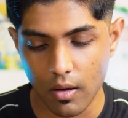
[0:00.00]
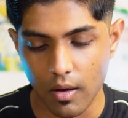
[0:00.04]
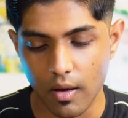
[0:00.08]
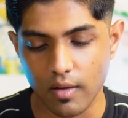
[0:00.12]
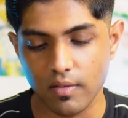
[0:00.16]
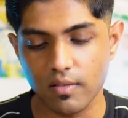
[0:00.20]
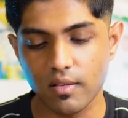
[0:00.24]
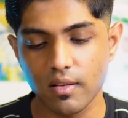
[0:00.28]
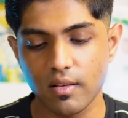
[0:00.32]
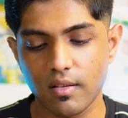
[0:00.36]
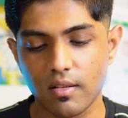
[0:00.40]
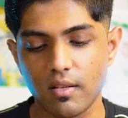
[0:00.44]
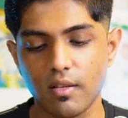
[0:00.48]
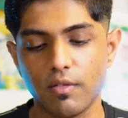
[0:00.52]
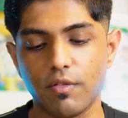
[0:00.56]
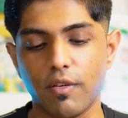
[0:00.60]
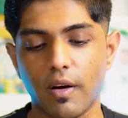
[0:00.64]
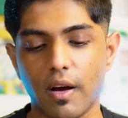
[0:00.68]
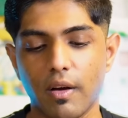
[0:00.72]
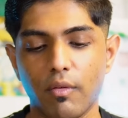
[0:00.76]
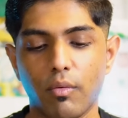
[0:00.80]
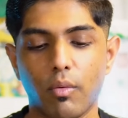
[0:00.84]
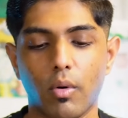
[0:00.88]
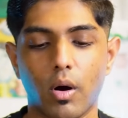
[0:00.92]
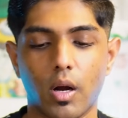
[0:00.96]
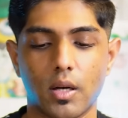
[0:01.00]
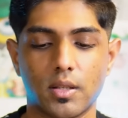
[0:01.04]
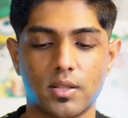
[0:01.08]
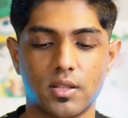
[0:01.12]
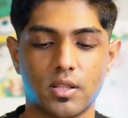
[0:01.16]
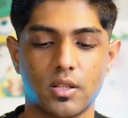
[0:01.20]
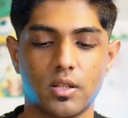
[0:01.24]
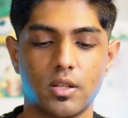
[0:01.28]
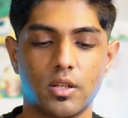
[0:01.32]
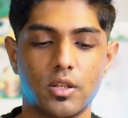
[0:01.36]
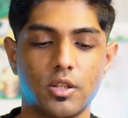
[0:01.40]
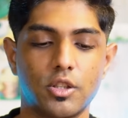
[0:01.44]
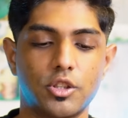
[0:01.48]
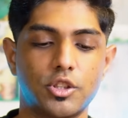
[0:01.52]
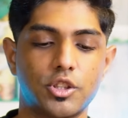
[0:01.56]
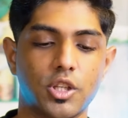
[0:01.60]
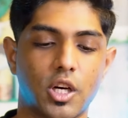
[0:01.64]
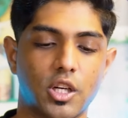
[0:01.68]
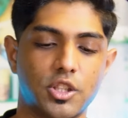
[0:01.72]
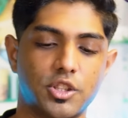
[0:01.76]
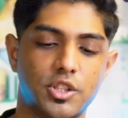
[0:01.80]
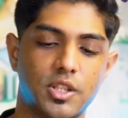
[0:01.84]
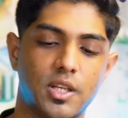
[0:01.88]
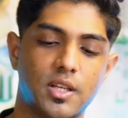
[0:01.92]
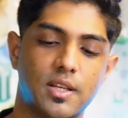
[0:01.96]
a 65-watt
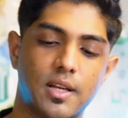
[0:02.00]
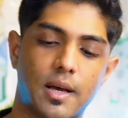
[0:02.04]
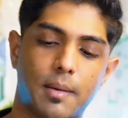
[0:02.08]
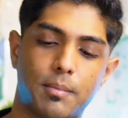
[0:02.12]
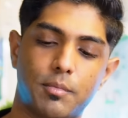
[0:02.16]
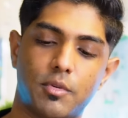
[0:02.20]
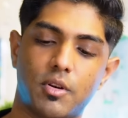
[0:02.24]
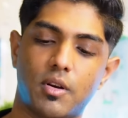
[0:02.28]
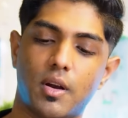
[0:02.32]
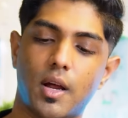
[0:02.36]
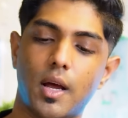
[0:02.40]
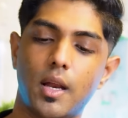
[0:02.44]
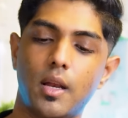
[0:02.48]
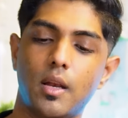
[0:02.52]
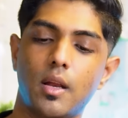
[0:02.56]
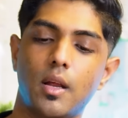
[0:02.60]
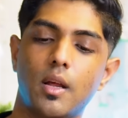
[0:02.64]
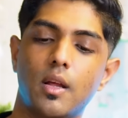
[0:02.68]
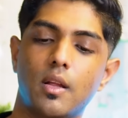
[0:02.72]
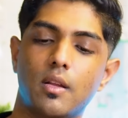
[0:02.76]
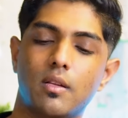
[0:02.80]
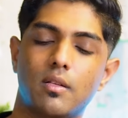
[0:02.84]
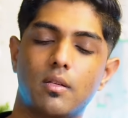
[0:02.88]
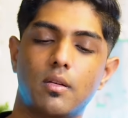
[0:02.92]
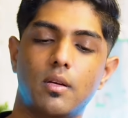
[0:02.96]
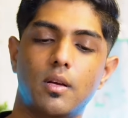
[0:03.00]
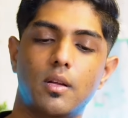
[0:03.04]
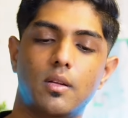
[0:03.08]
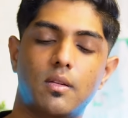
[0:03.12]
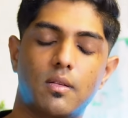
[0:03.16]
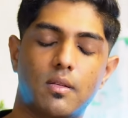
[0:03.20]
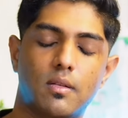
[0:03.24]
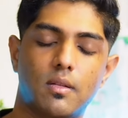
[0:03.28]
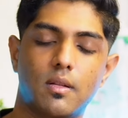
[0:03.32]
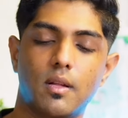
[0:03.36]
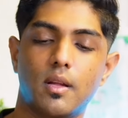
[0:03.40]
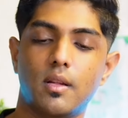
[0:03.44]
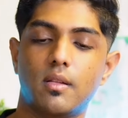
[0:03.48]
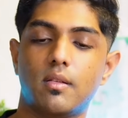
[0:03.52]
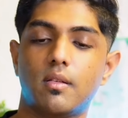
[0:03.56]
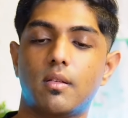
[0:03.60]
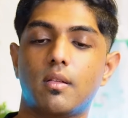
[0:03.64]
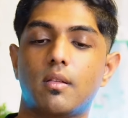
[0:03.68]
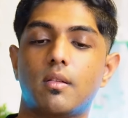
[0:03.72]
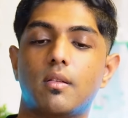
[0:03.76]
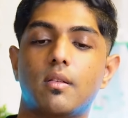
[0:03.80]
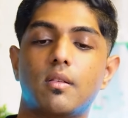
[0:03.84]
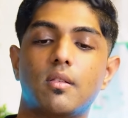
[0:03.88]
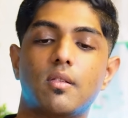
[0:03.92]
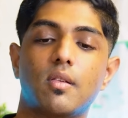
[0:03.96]
charging adapter, right? So it's
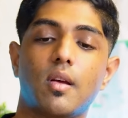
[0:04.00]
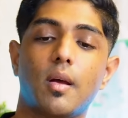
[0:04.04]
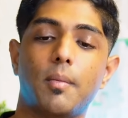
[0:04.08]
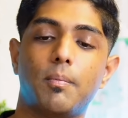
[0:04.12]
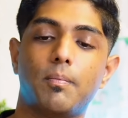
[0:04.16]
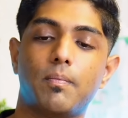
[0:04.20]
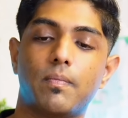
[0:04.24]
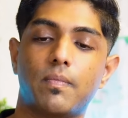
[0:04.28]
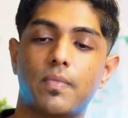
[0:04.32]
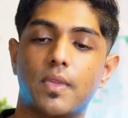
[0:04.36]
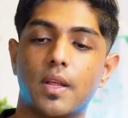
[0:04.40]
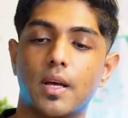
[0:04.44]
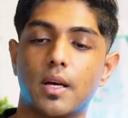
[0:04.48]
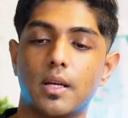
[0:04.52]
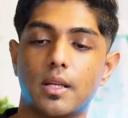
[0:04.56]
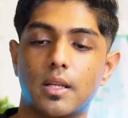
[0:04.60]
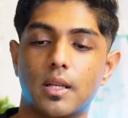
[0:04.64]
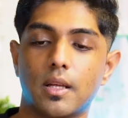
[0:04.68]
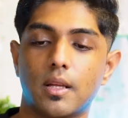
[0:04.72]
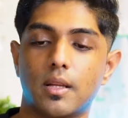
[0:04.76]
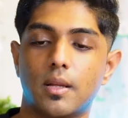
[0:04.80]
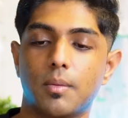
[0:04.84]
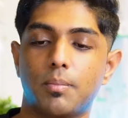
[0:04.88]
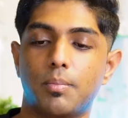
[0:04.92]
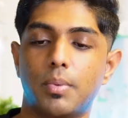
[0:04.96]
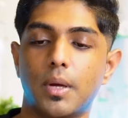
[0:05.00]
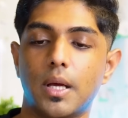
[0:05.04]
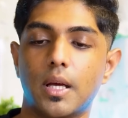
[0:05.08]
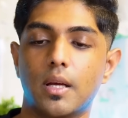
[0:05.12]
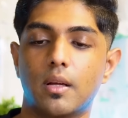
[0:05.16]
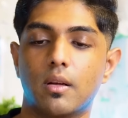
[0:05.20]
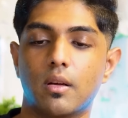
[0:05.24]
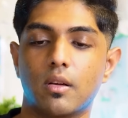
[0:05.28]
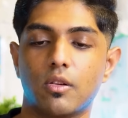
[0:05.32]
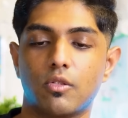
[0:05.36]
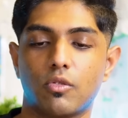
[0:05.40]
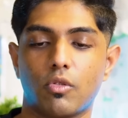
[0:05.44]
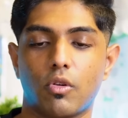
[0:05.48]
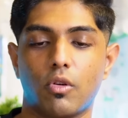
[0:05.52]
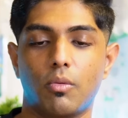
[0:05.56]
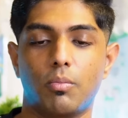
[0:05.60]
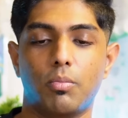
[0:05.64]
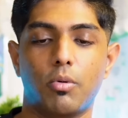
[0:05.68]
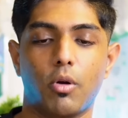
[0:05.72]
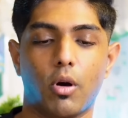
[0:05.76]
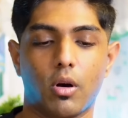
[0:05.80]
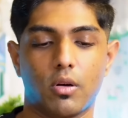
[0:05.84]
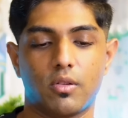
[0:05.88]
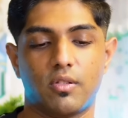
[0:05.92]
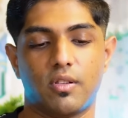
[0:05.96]
type the big sort of
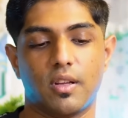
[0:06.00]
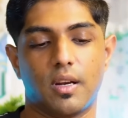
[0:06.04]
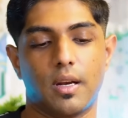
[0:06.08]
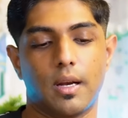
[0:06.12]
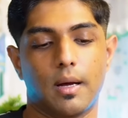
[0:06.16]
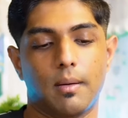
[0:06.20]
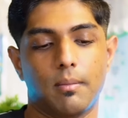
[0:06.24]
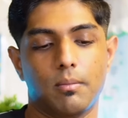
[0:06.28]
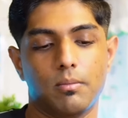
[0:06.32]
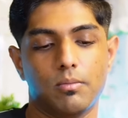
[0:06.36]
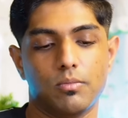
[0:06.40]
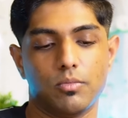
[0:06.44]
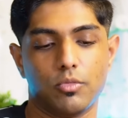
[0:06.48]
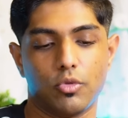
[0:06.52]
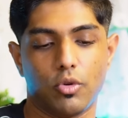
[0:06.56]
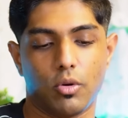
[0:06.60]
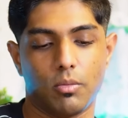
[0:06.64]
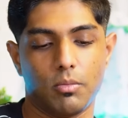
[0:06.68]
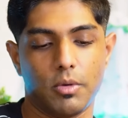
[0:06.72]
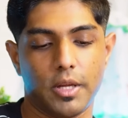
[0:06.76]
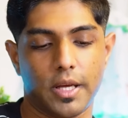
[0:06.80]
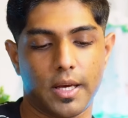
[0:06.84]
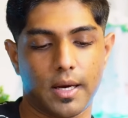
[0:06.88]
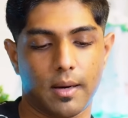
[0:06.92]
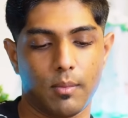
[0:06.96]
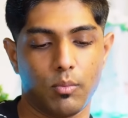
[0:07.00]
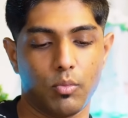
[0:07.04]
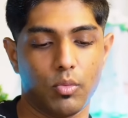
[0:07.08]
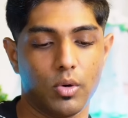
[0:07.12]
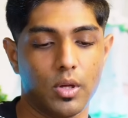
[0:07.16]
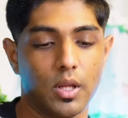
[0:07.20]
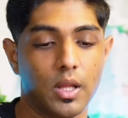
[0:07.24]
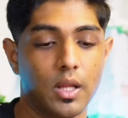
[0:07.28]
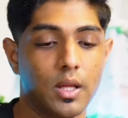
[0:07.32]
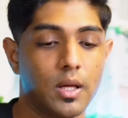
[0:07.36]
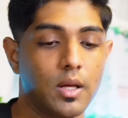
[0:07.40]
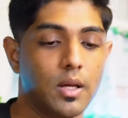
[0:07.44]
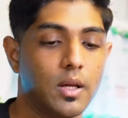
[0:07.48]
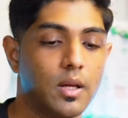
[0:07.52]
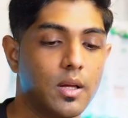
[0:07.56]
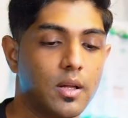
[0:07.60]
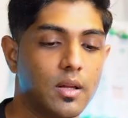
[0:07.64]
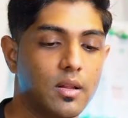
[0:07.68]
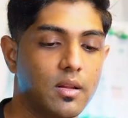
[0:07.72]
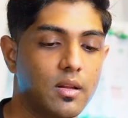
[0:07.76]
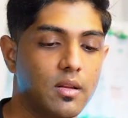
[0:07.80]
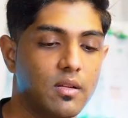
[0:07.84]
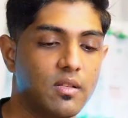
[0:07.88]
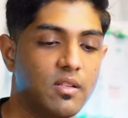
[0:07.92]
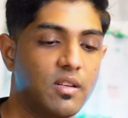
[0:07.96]
blocks that normally come with
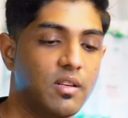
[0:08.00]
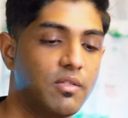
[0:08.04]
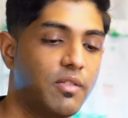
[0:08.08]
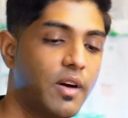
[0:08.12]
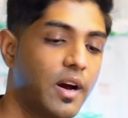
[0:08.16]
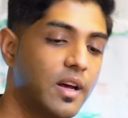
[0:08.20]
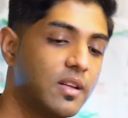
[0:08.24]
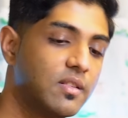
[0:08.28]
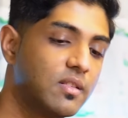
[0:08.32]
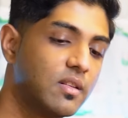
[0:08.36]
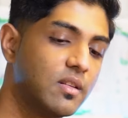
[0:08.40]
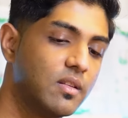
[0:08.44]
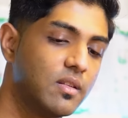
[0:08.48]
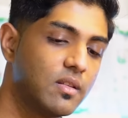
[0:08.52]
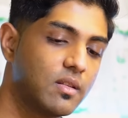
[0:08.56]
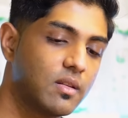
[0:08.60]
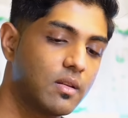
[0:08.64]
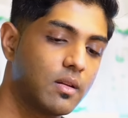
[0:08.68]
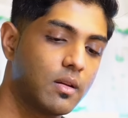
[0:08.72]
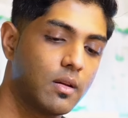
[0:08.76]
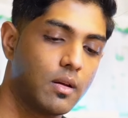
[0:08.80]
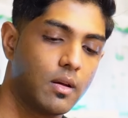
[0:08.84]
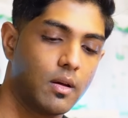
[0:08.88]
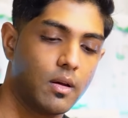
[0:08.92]
these devices.